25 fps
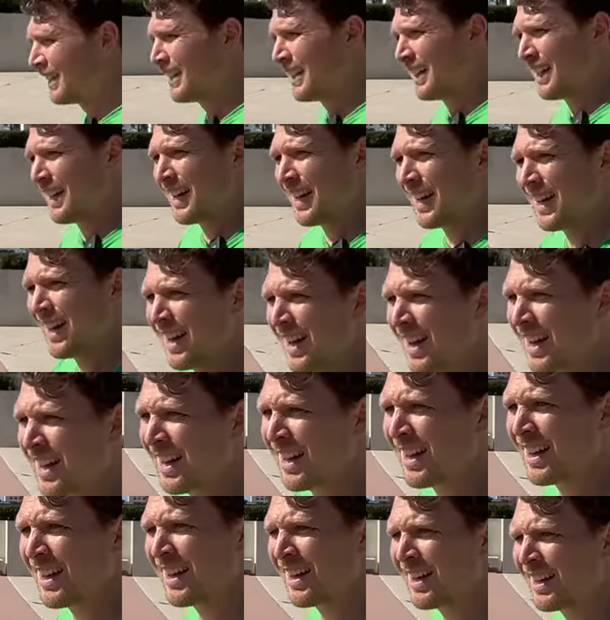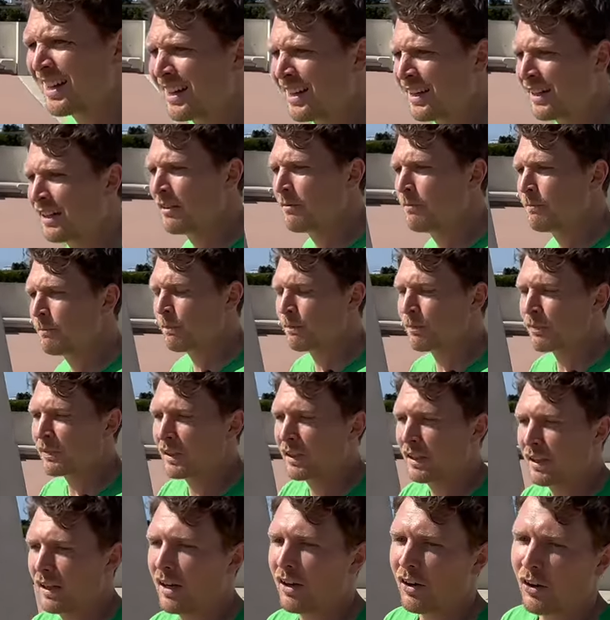have you done with the ropes?
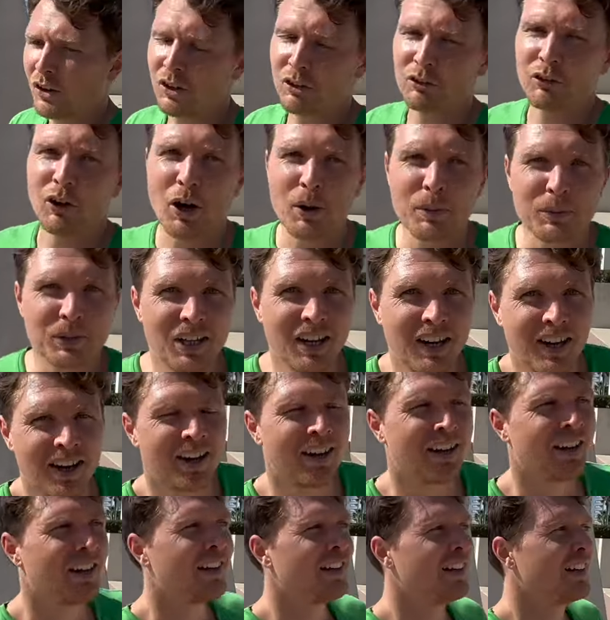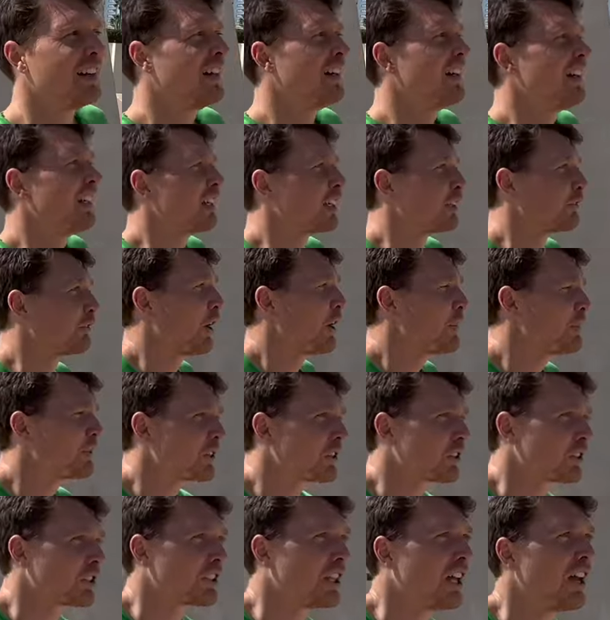Oh, the ropes. The ropes are
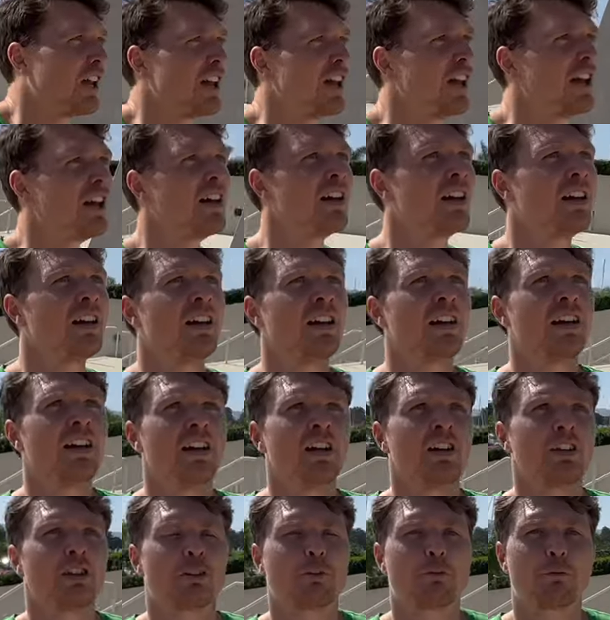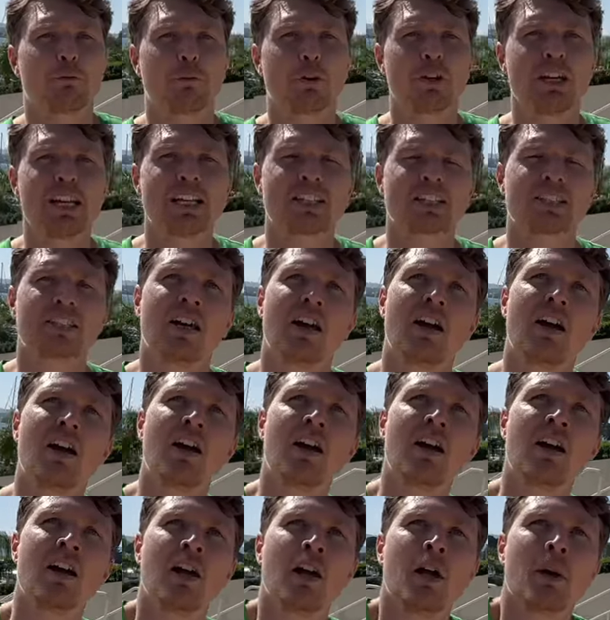just the funnest
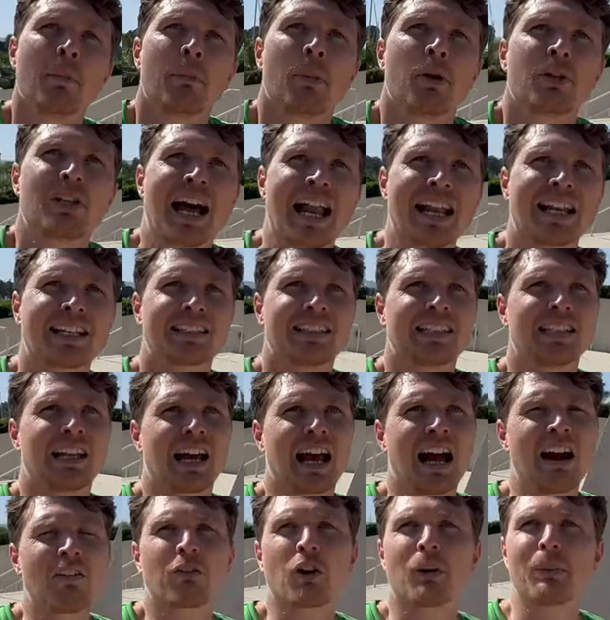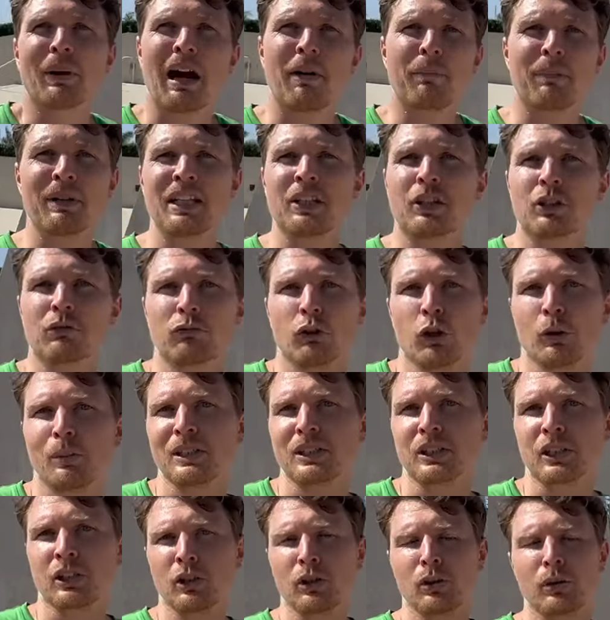modality. Like I've been into
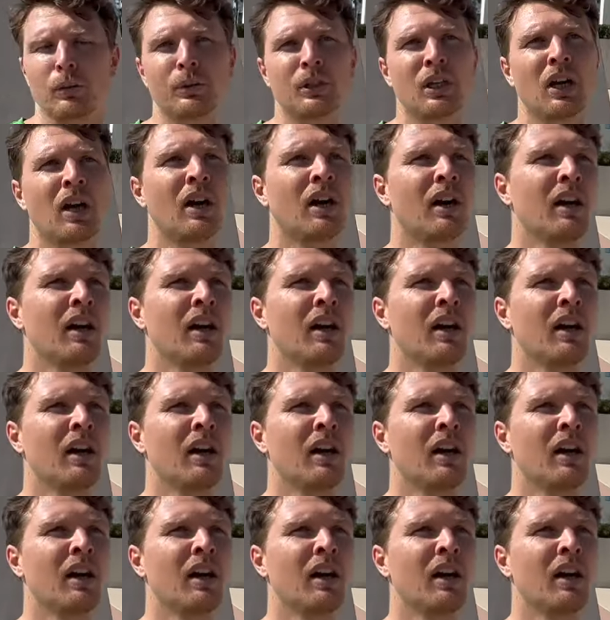Rubik's cubes.